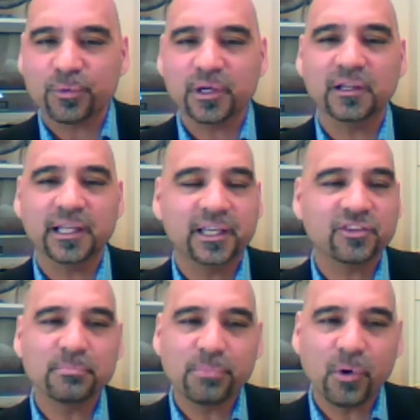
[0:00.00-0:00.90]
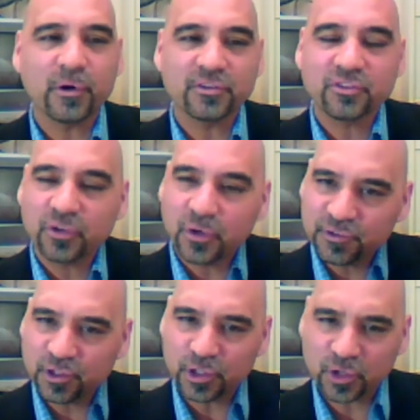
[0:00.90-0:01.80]
in an interview
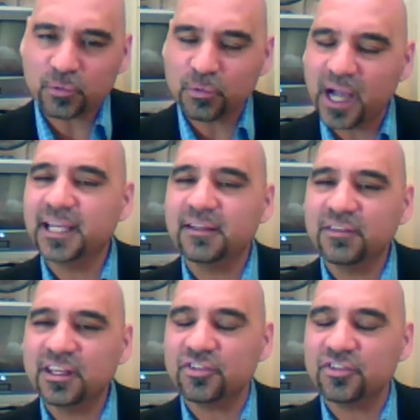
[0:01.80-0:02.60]
really is important.